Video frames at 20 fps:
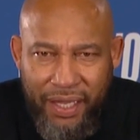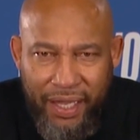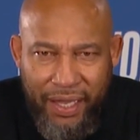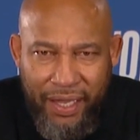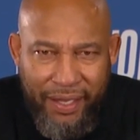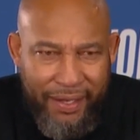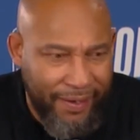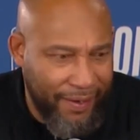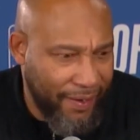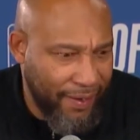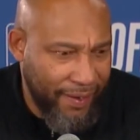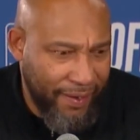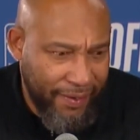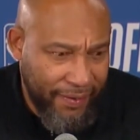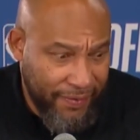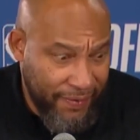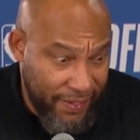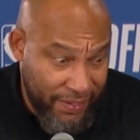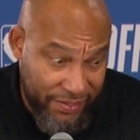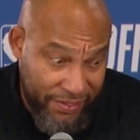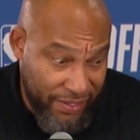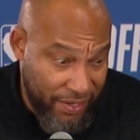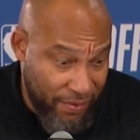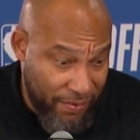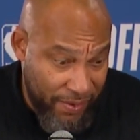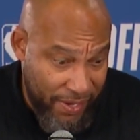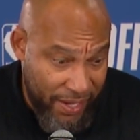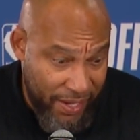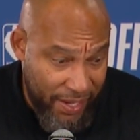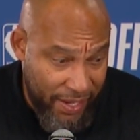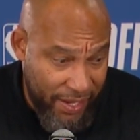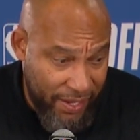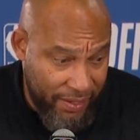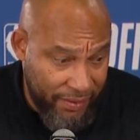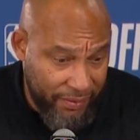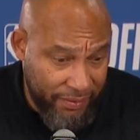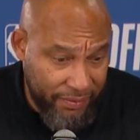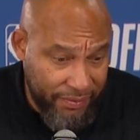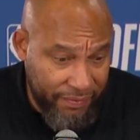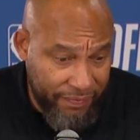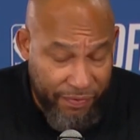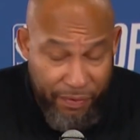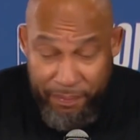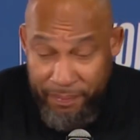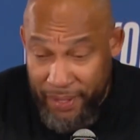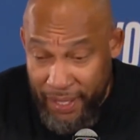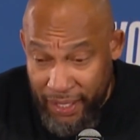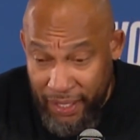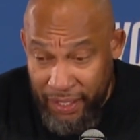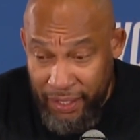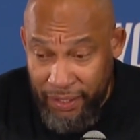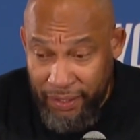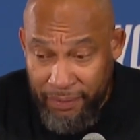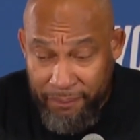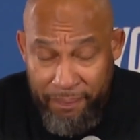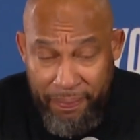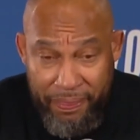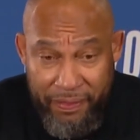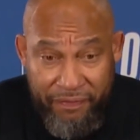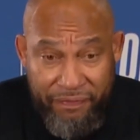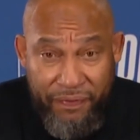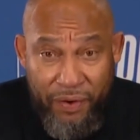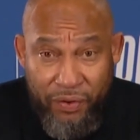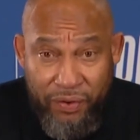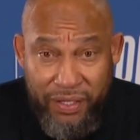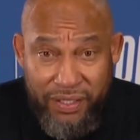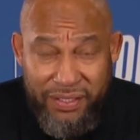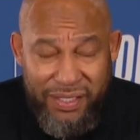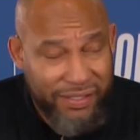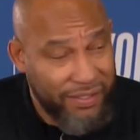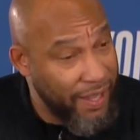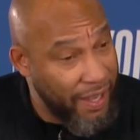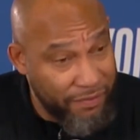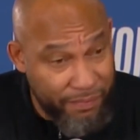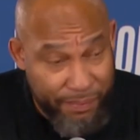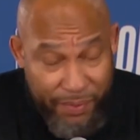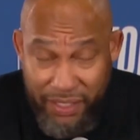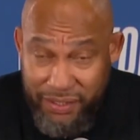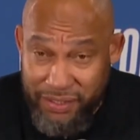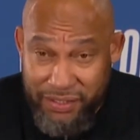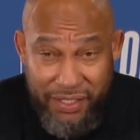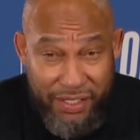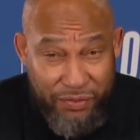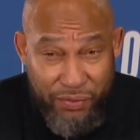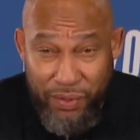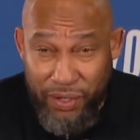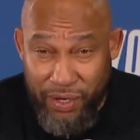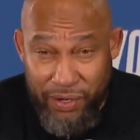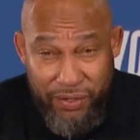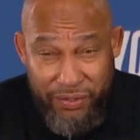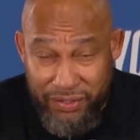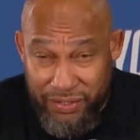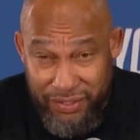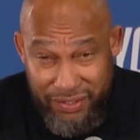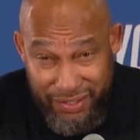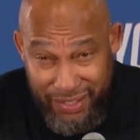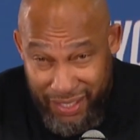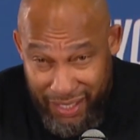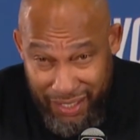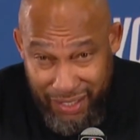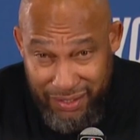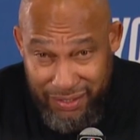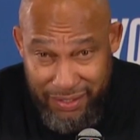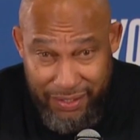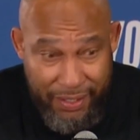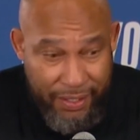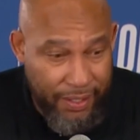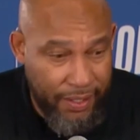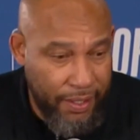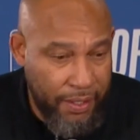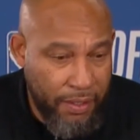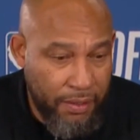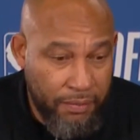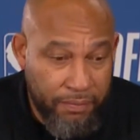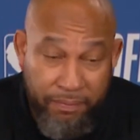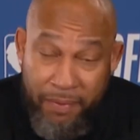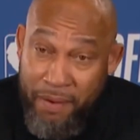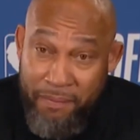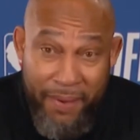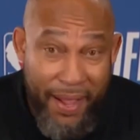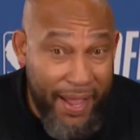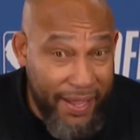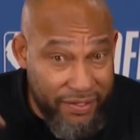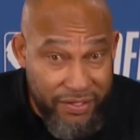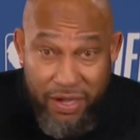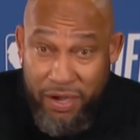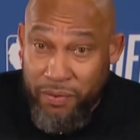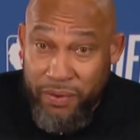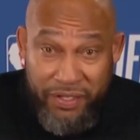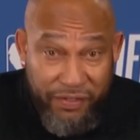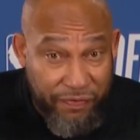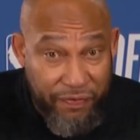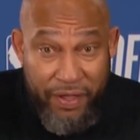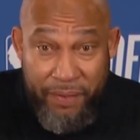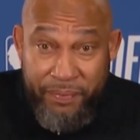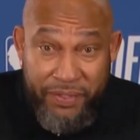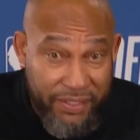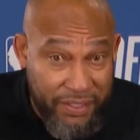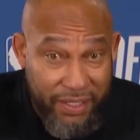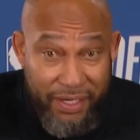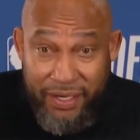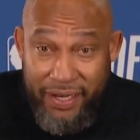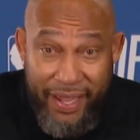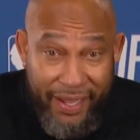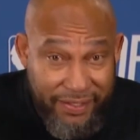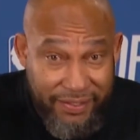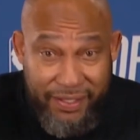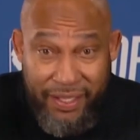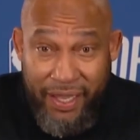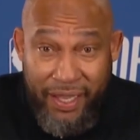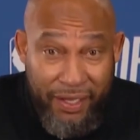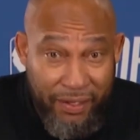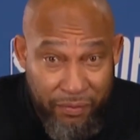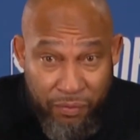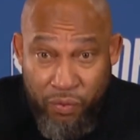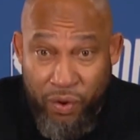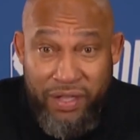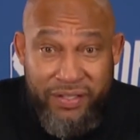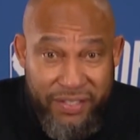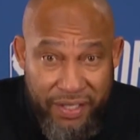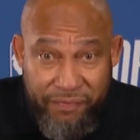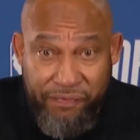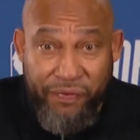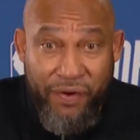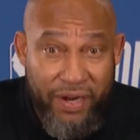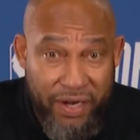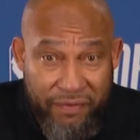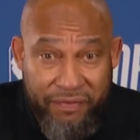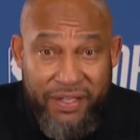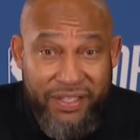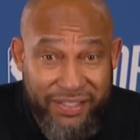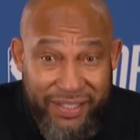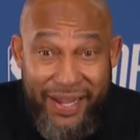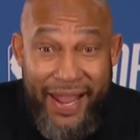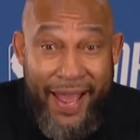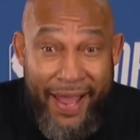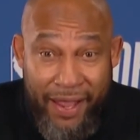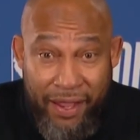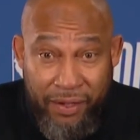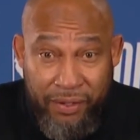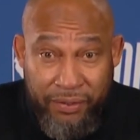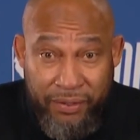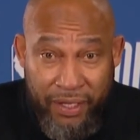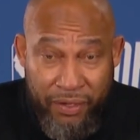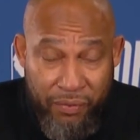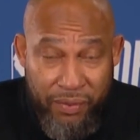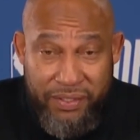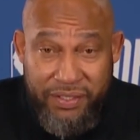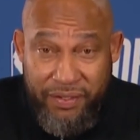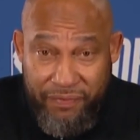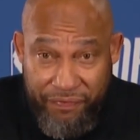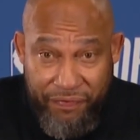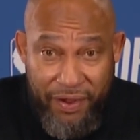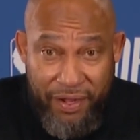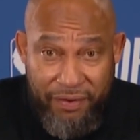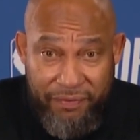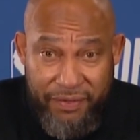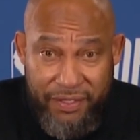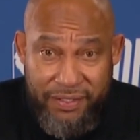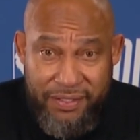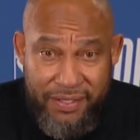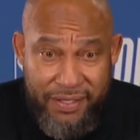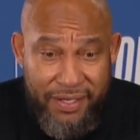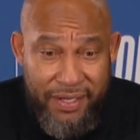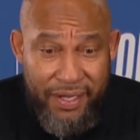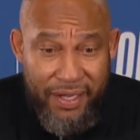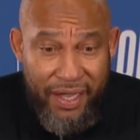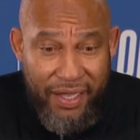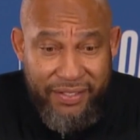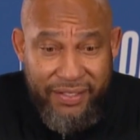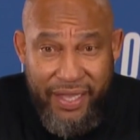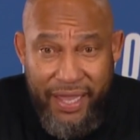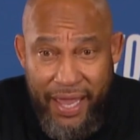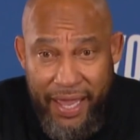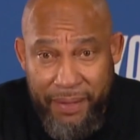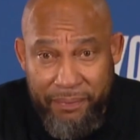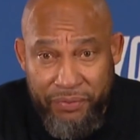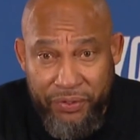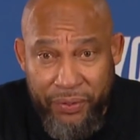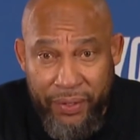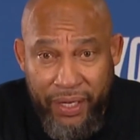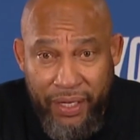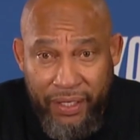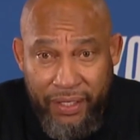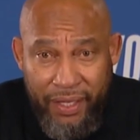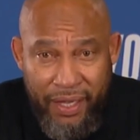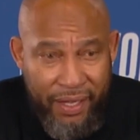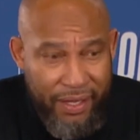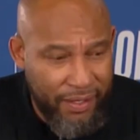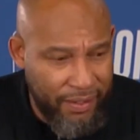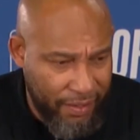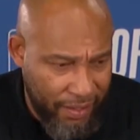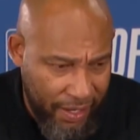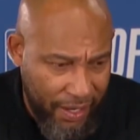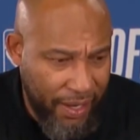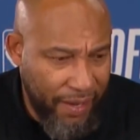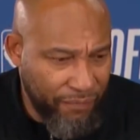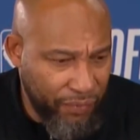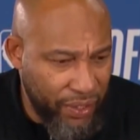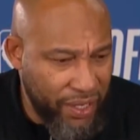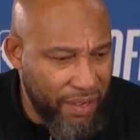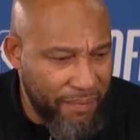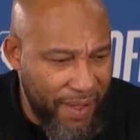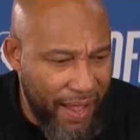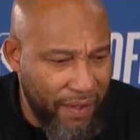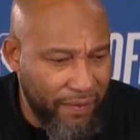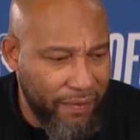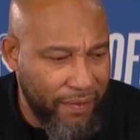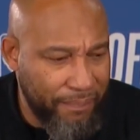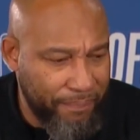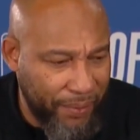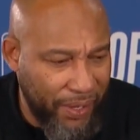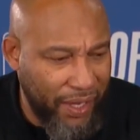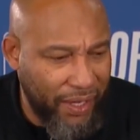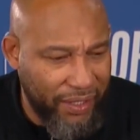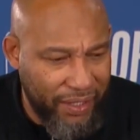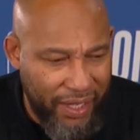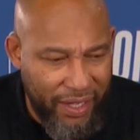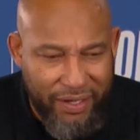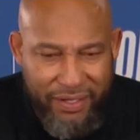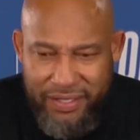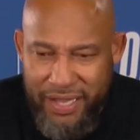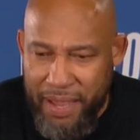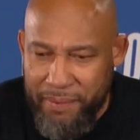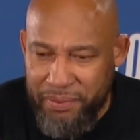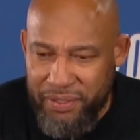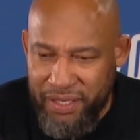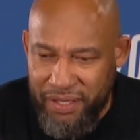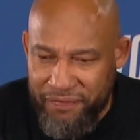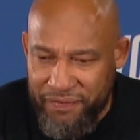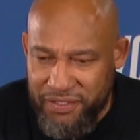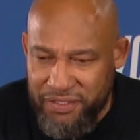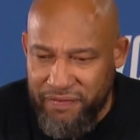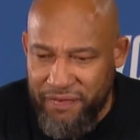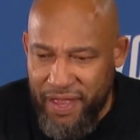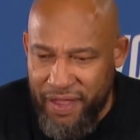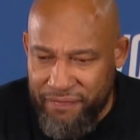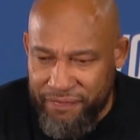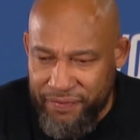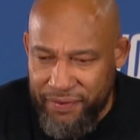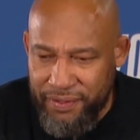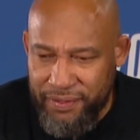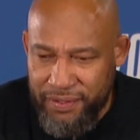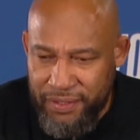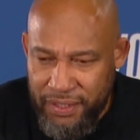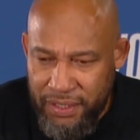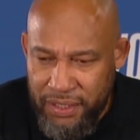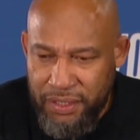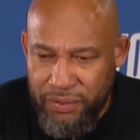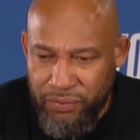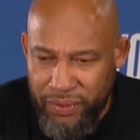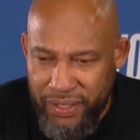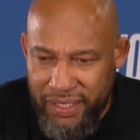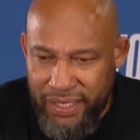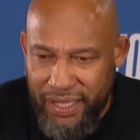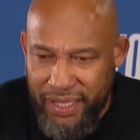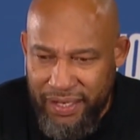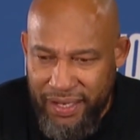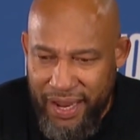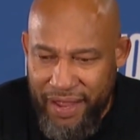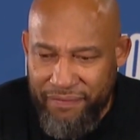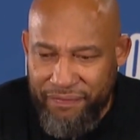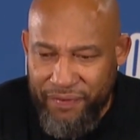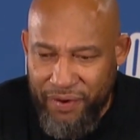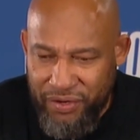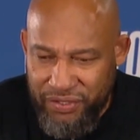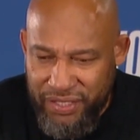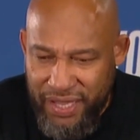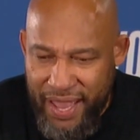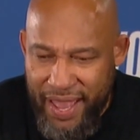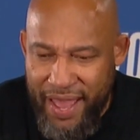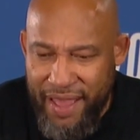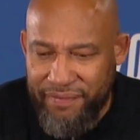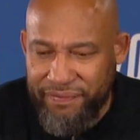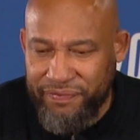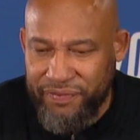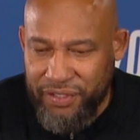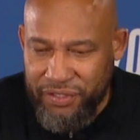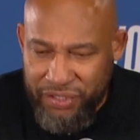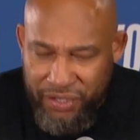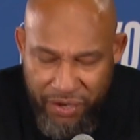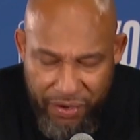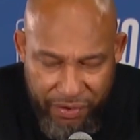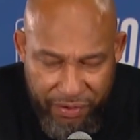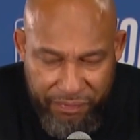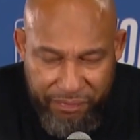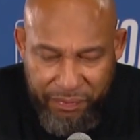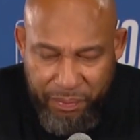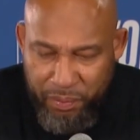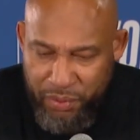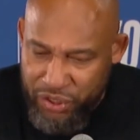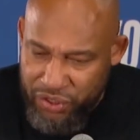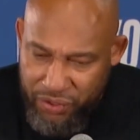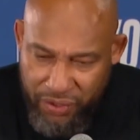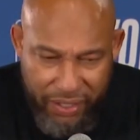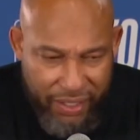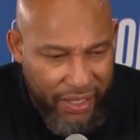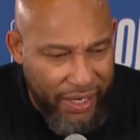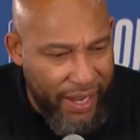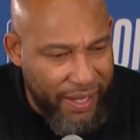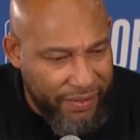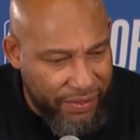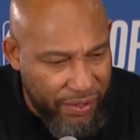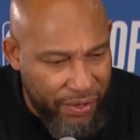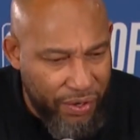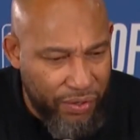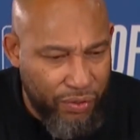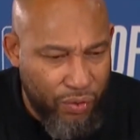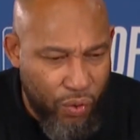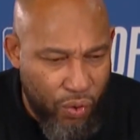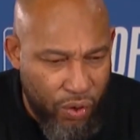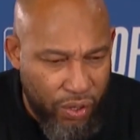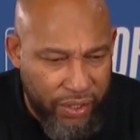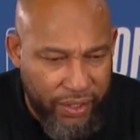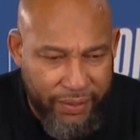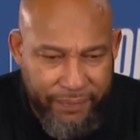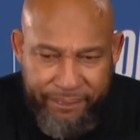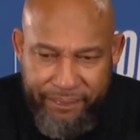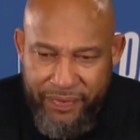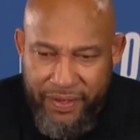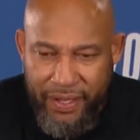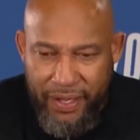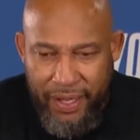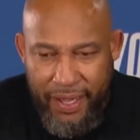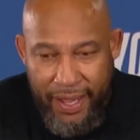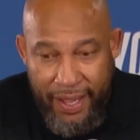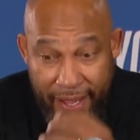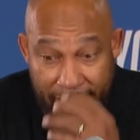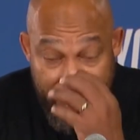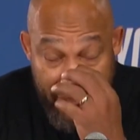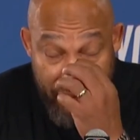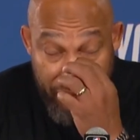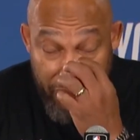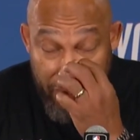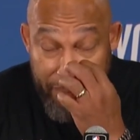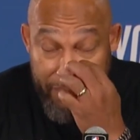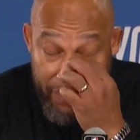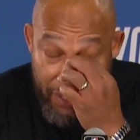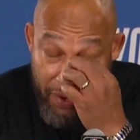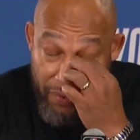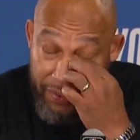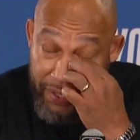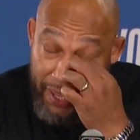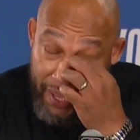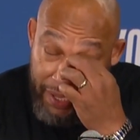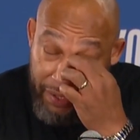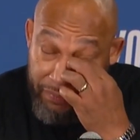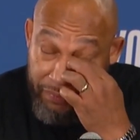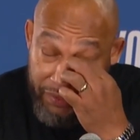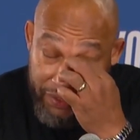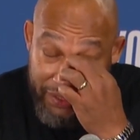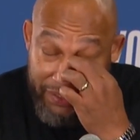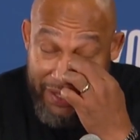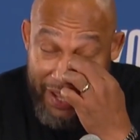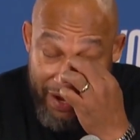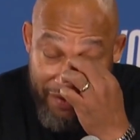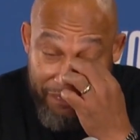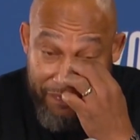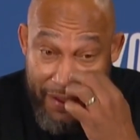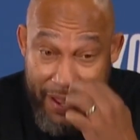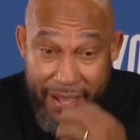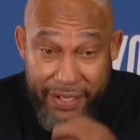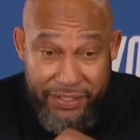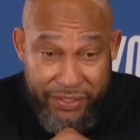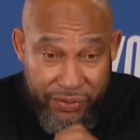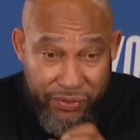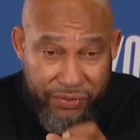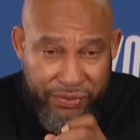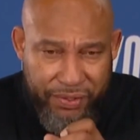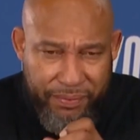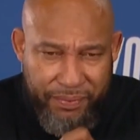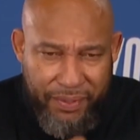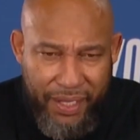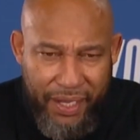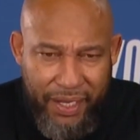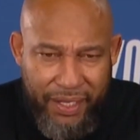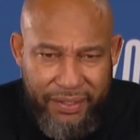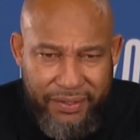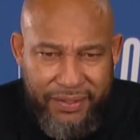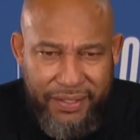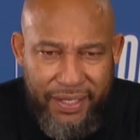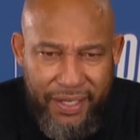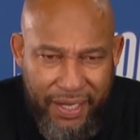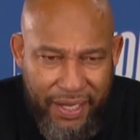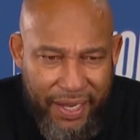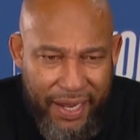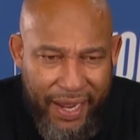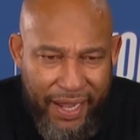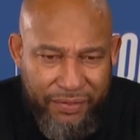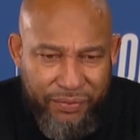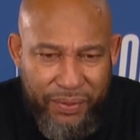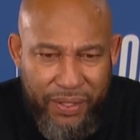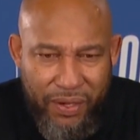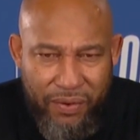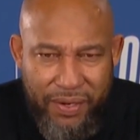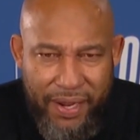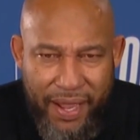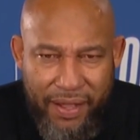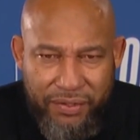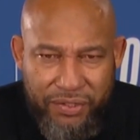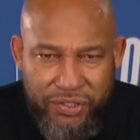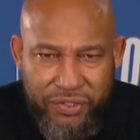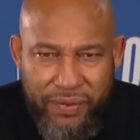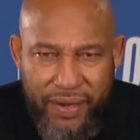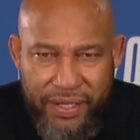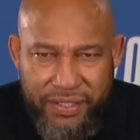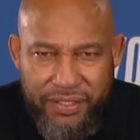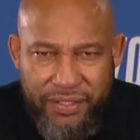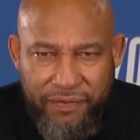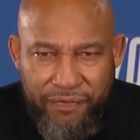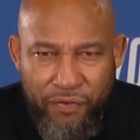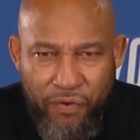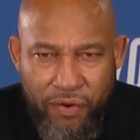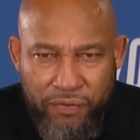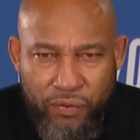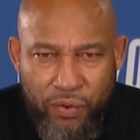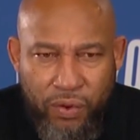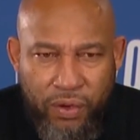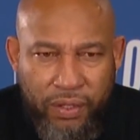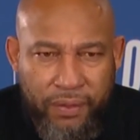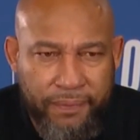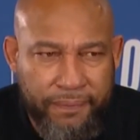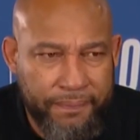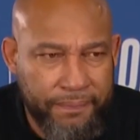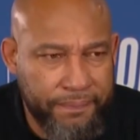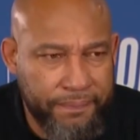can. And so uh, for me, the focus is as much as this one hurts and stings, my mind's always flipping to the next thing. What's in front of us now? And what's in front of us is game three. And we come out and compete, get a type of defensive effort we did in that first half, third majority of that third quarter. Uh, we'll be okay. We just got to fine tune some things as we go down the stretch in the fourth quarter.